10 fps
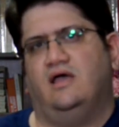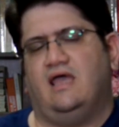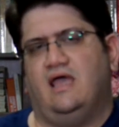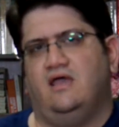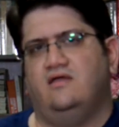
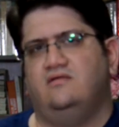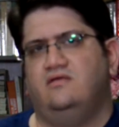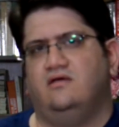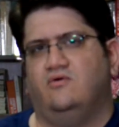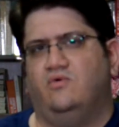And
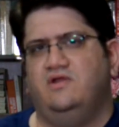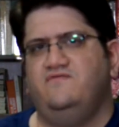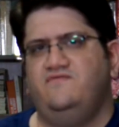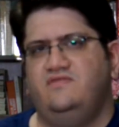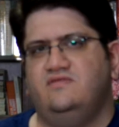one of
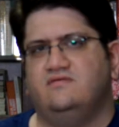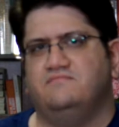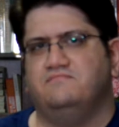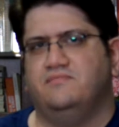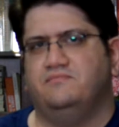the
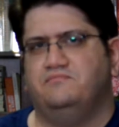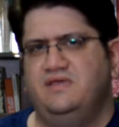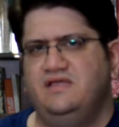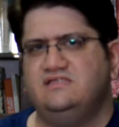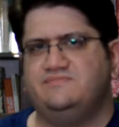
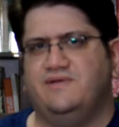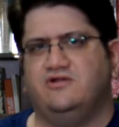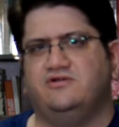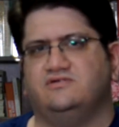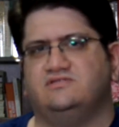biggest
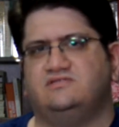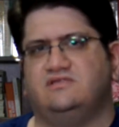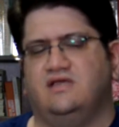barriers